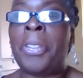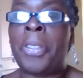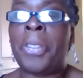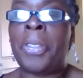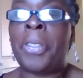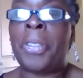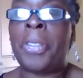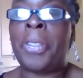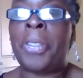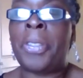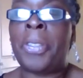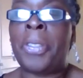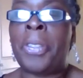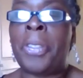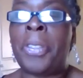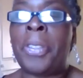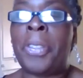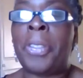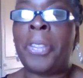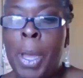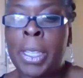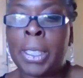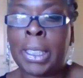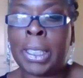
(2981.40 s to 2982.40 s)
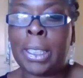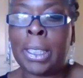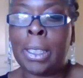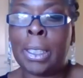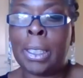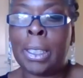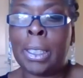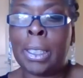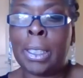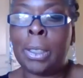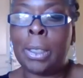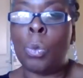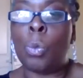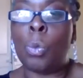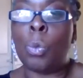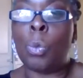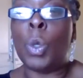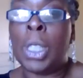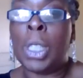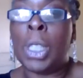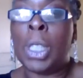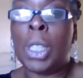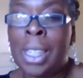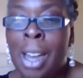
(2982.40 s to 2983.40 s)
the things that the person
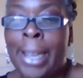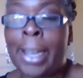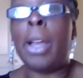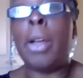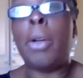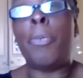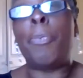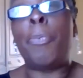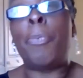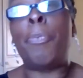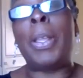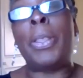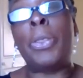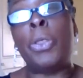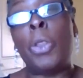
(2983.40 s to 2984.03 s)
would like,